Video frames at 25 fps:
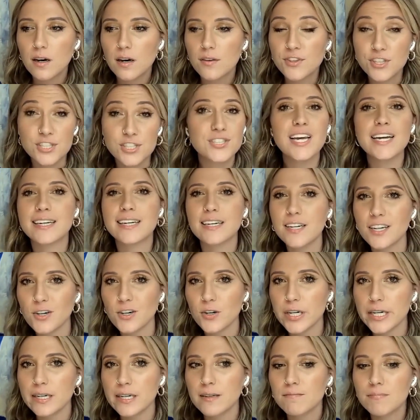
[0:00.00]
the
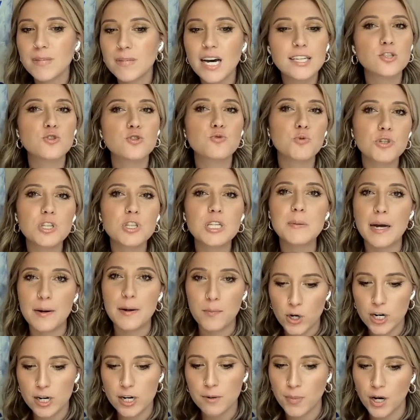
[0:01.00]
secondary, that's really my
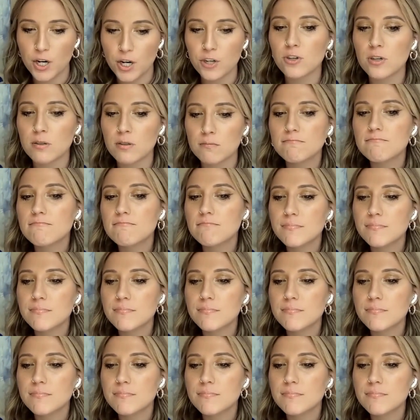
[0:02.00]
bread and butter.